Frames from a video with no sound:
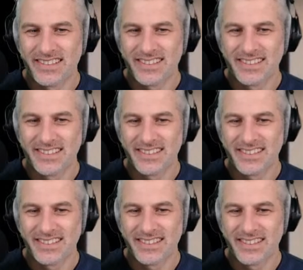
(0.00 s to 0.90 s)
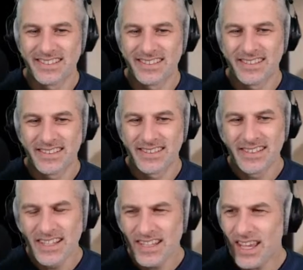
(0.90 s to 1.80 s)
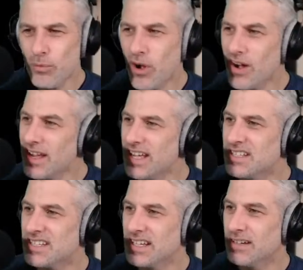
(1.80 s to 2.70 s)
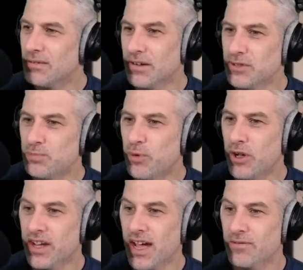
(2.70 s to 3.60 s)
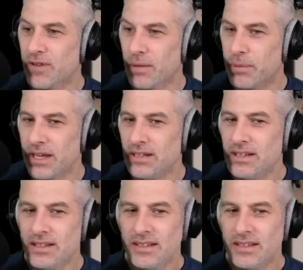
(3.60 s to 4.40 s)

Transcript: to the beginning of the new year. Yeah, why is it? I've just put a cat flap in.